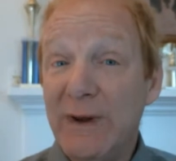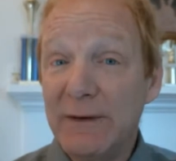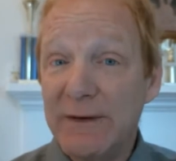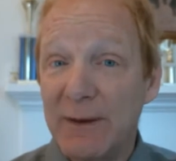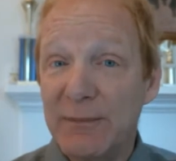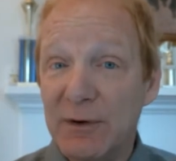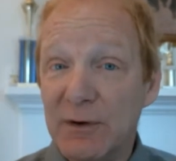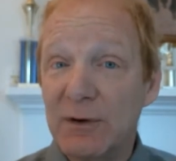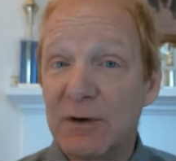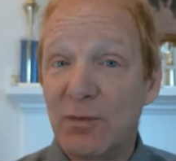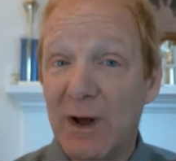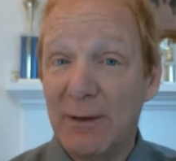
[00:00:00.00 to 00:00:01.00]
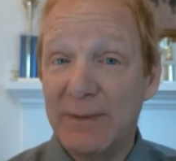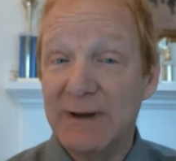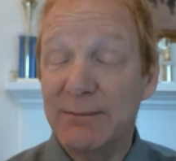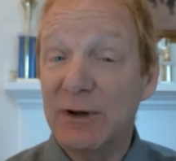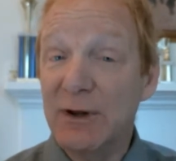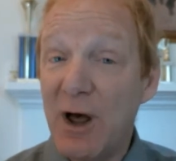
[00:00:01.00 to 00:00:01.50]
number could well be
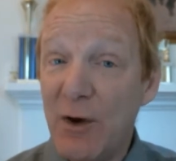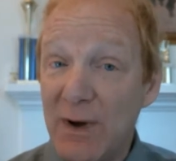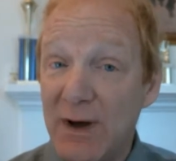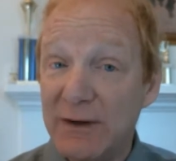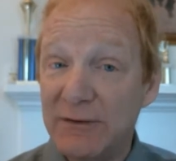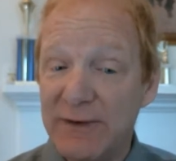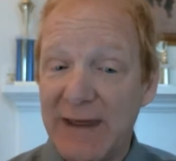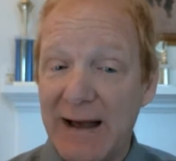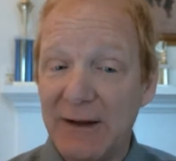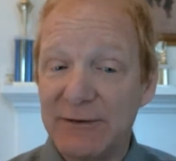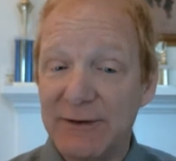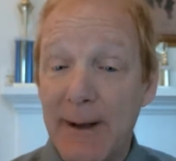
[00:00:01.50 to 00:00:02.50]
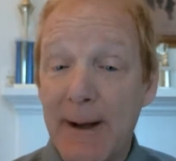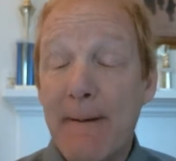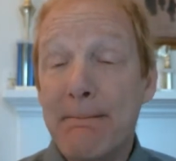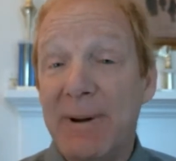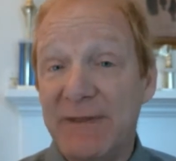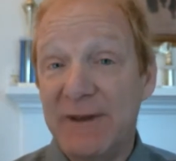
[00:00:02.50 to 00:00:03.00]
below 100,000,
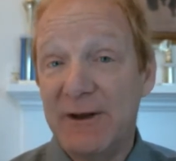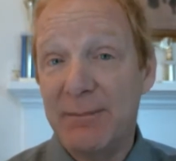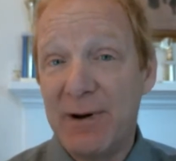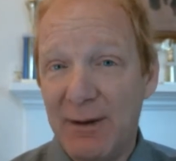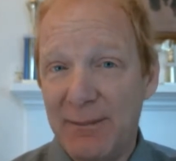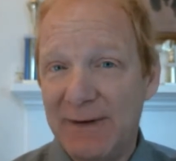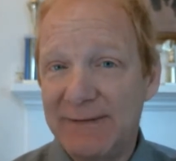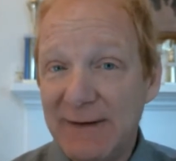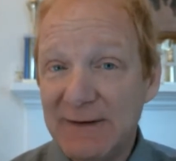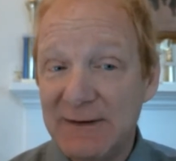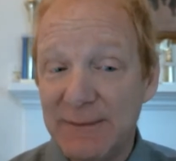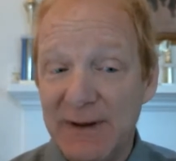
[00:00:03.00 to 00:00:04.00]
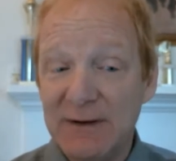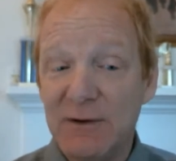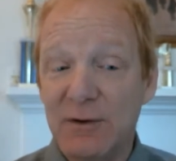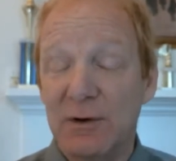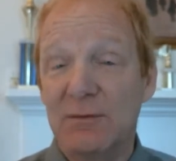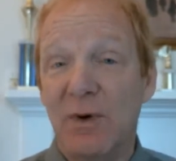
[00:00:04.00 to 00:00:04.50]
but the department's estimate
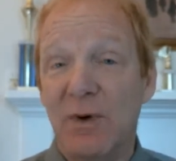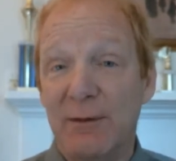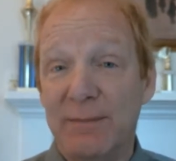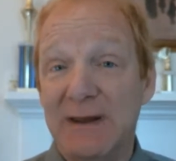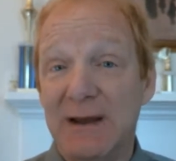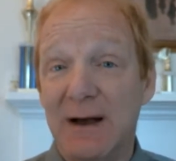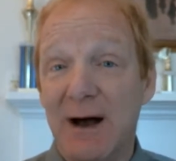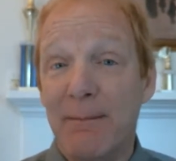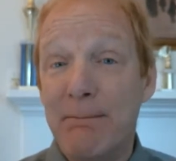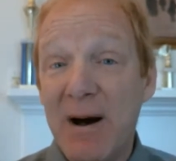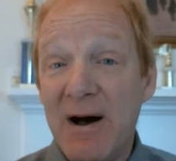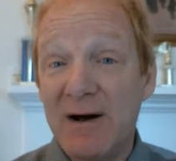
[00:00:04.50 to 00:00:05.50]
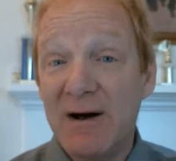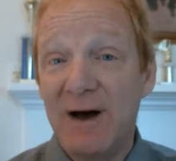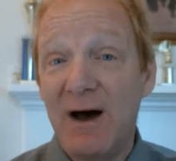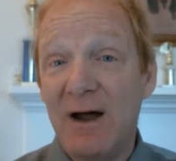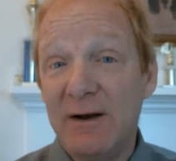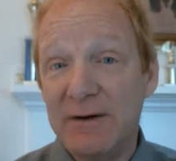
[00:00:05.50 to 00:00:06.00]
could well be above
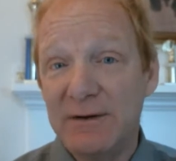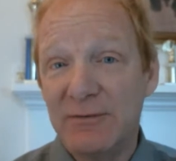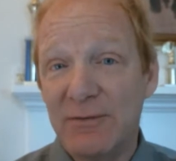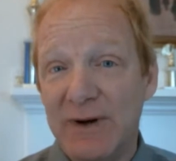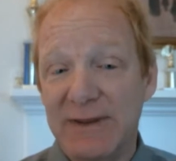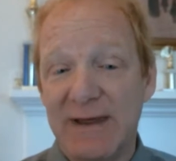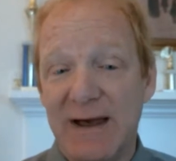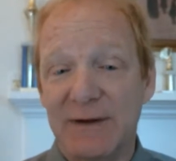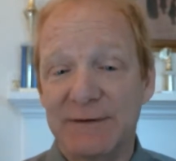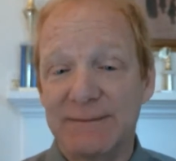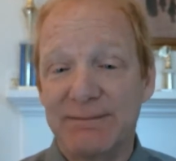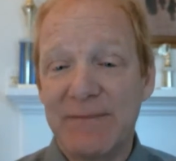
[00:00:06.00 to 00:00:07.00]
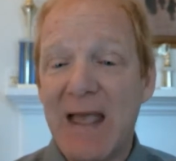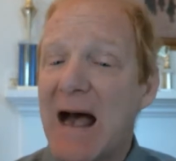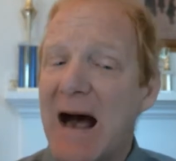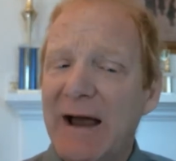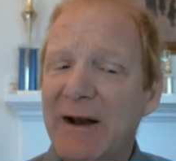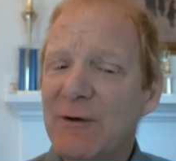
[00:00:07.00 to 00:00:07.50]
120,000.
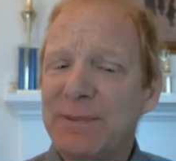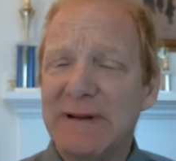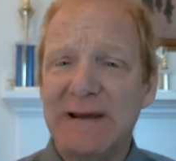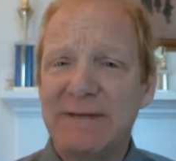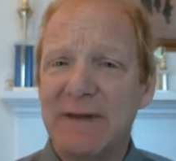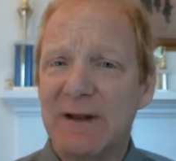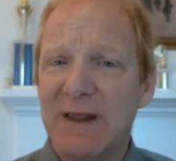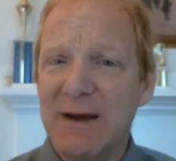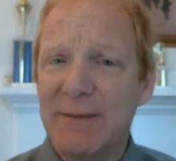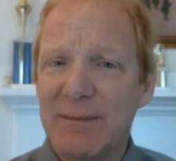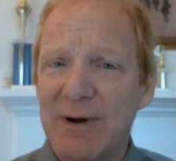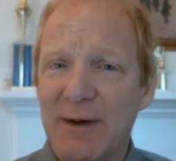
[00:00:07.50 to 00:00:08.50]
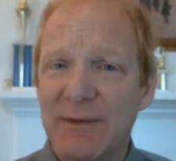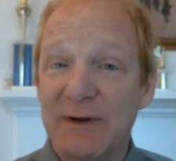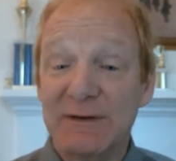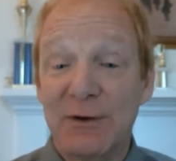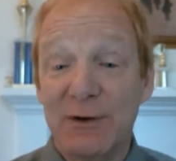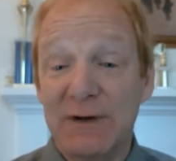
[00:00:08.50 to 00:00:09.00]
I don't believe that the Labor Department
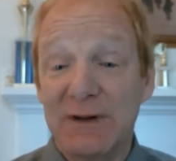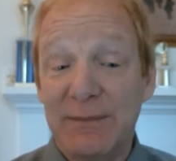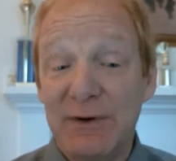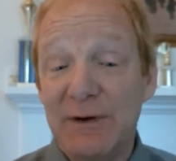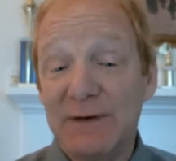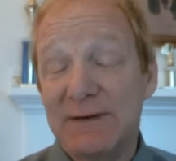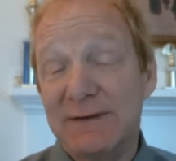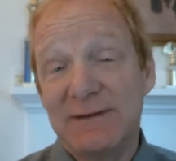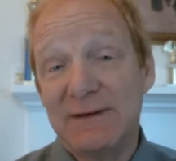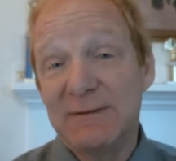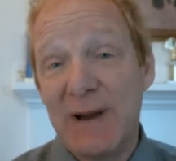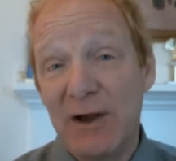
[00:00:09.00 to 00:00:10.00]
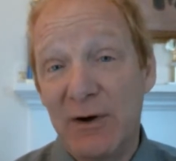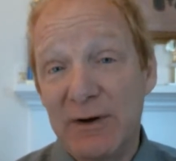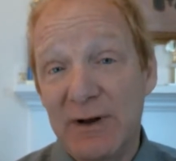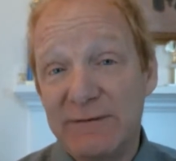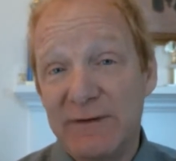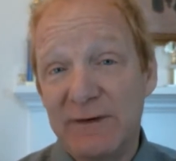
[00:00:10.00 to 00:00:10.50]
is cooking the books. It's just my own
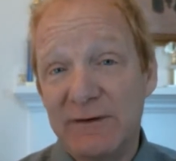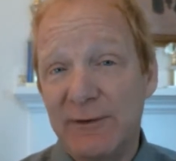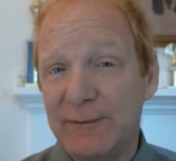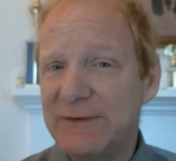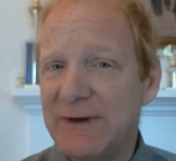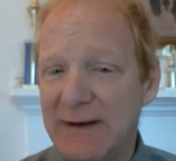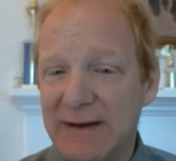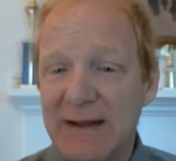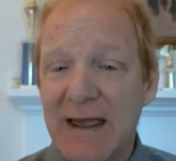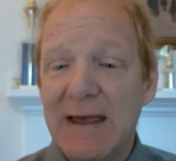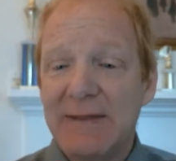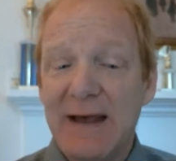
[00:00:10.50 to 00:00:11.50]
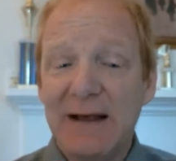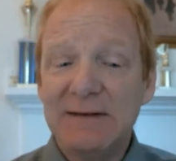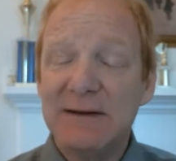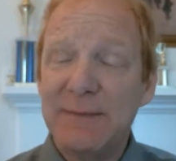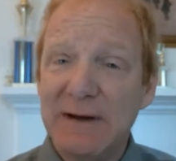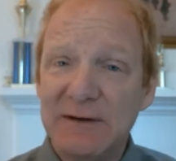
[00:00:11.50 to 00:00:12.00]
inference from studying the
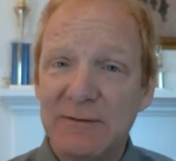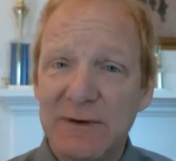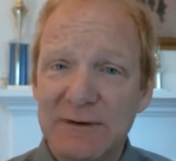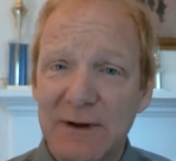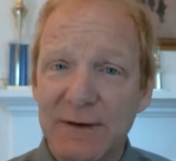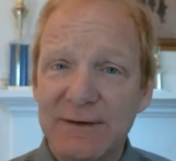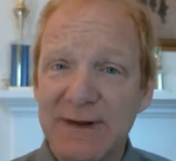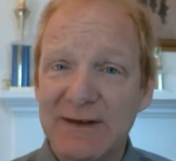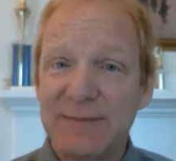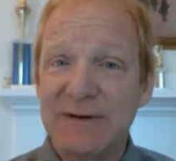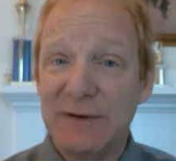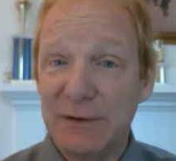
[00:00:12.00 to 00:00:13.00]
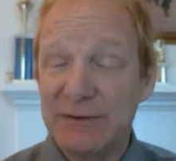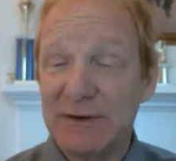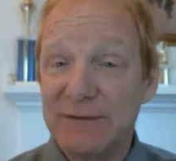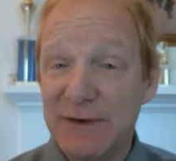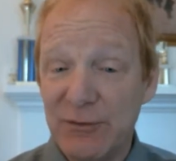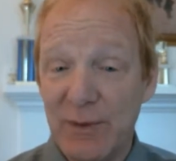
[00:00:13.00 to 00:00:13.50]
estimation results they've been using
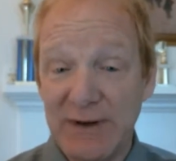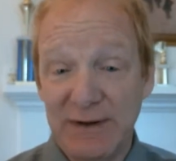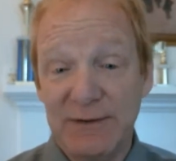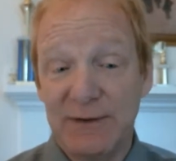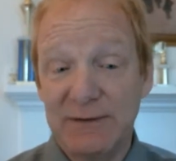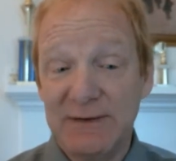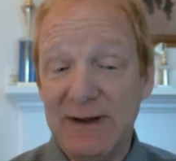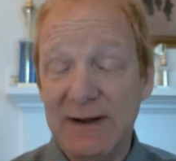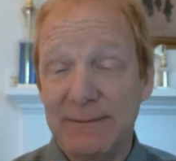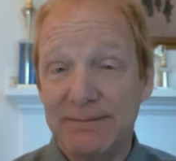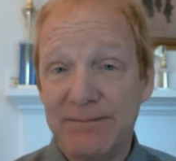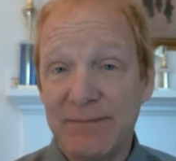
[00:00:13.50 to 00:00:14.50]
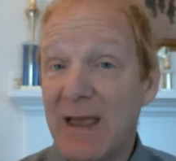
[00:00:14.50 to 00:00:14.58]
for 2013.